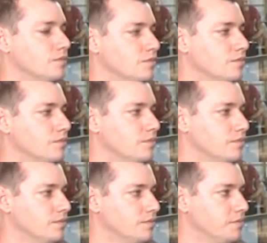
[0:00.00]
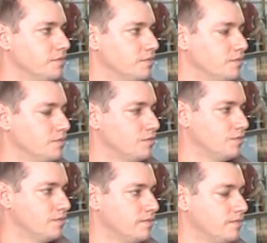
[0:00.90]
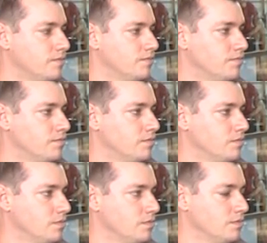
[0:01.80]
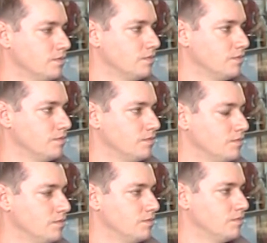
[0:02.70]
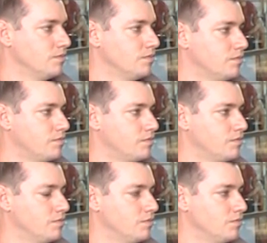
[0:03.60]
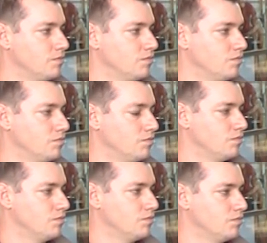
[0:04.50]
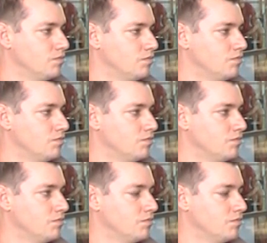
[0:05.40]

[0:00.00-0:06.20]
[no speech]